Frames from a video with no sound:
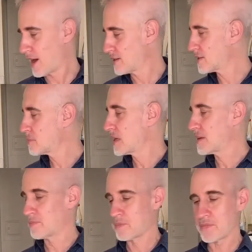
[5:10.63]
I just
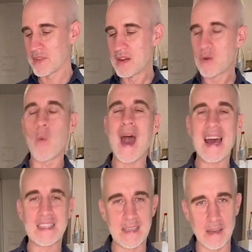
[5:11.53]
mean
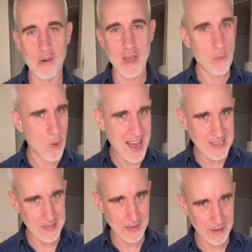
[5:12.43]
wazzing. Okay,
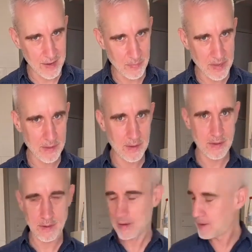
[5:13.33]
wazzing it up. I
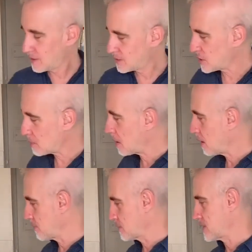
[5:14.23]
think Jamie
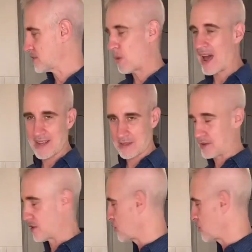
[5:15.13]
Oliver says wazzings.